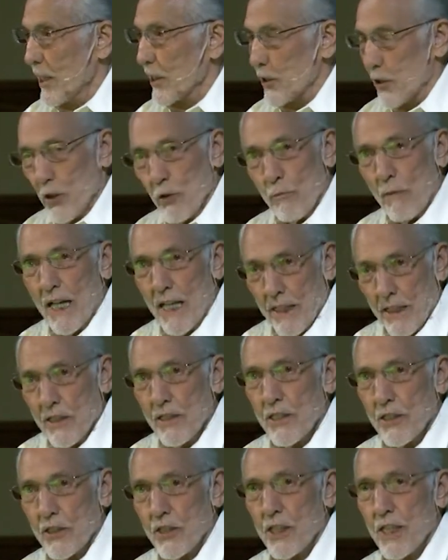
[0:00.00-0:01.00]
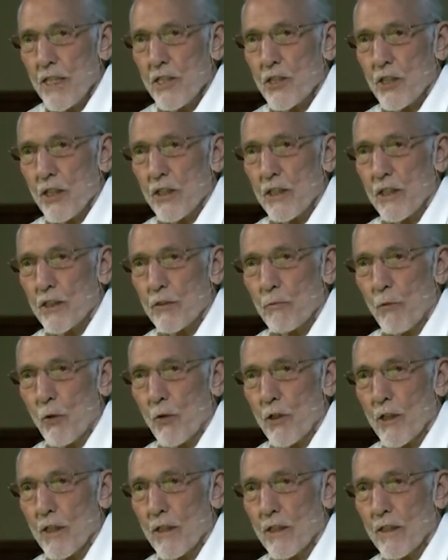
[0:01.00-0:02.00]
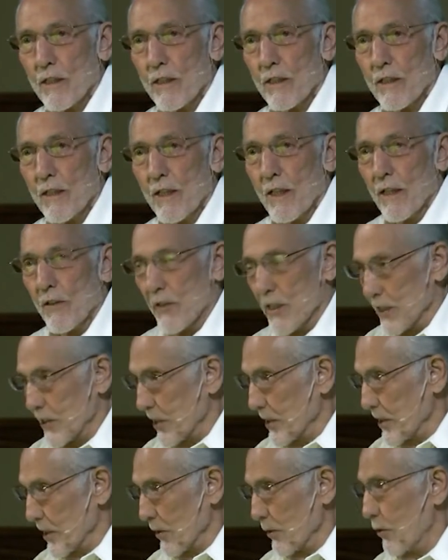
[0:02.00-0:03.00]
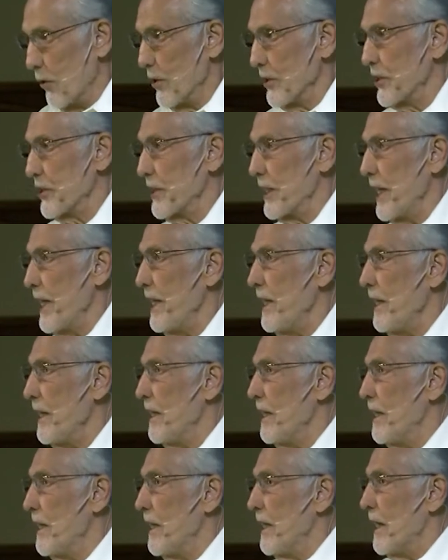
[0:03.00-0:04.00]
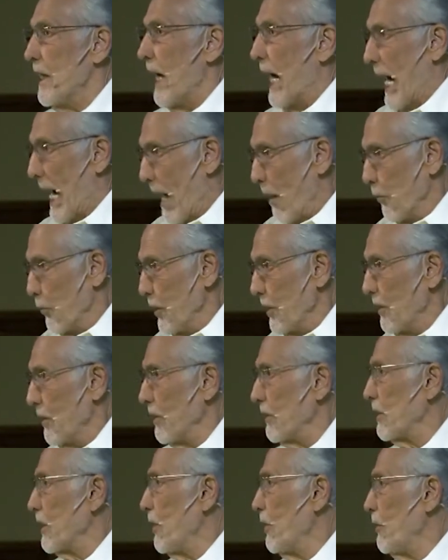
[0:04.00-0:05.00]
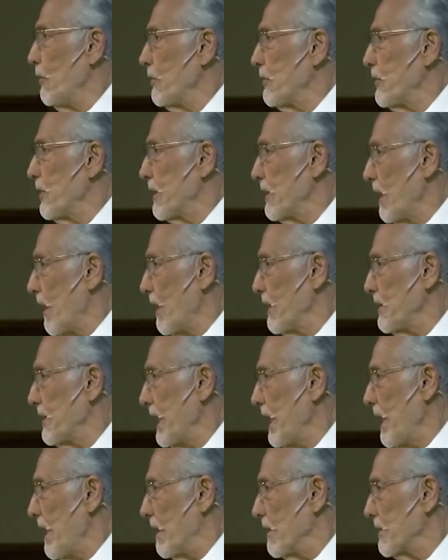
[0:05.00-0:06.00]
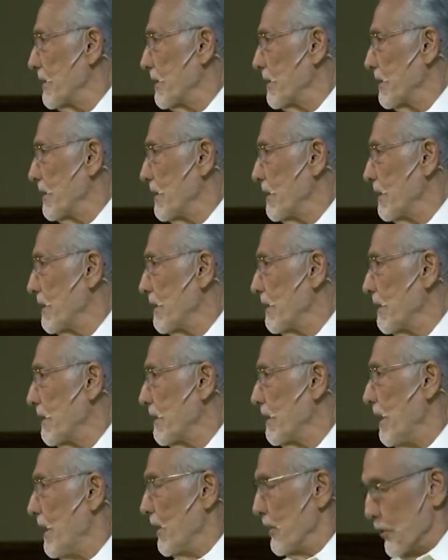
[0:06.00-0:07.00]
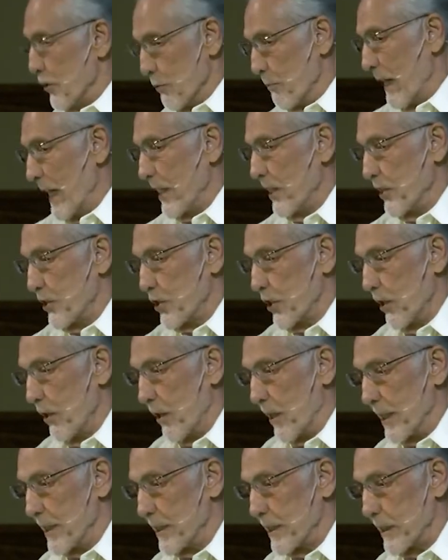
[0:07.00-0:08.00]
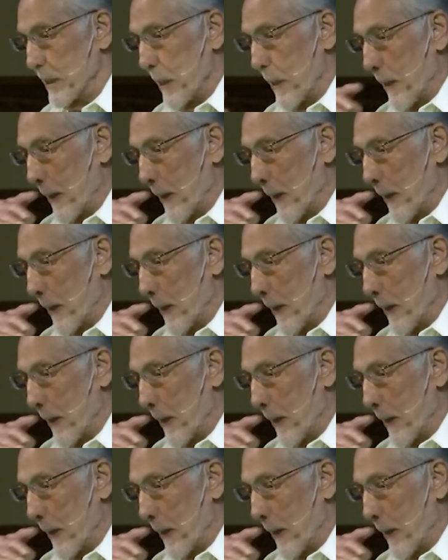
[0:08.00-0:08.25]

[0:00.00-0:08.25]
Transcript: You made a decision this morning. This is the Lord's day. I will go to God's house. You made a choice.